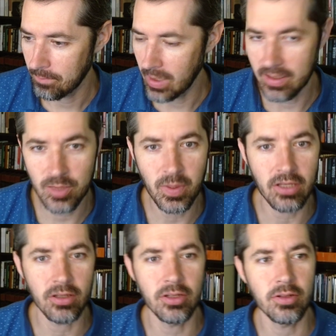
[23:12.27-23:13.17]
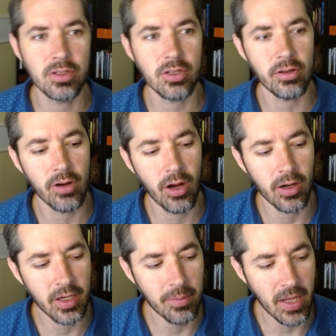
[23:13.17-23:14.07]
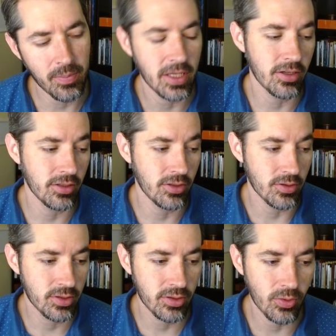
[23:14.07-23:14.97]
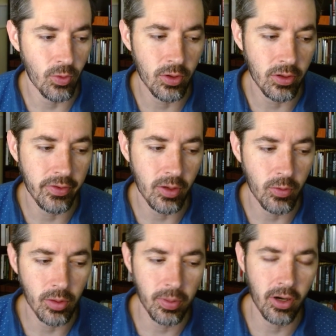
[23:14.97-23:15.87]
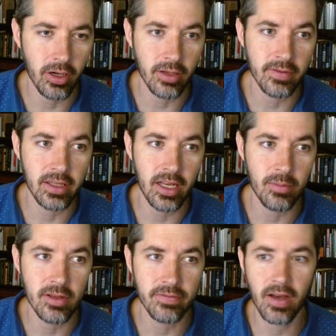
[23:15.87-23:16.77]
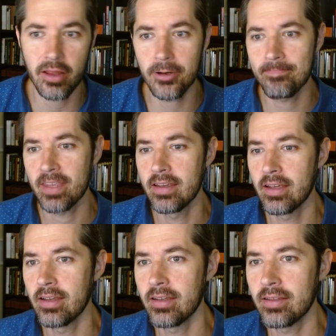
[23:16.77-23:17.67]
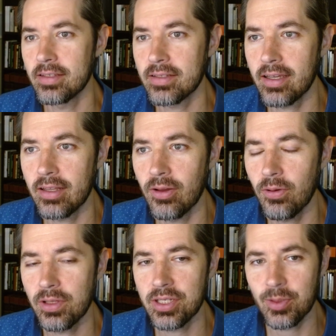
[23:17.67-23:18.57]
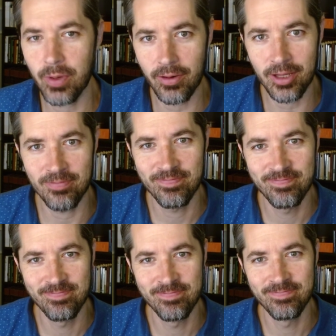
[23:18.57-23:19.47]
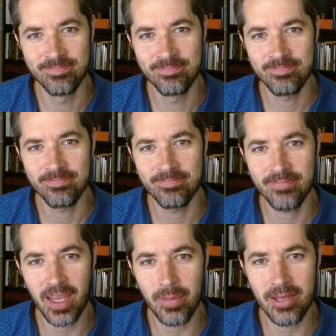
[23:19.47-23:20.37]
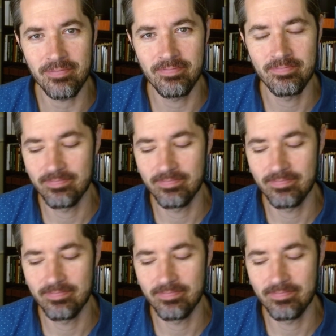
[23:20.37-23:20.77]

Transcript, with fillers: May this be good news to your heart, and may it be good news to the world that we're a part of. In the name of the Father, the Son, and the Holy Spirit. Amen.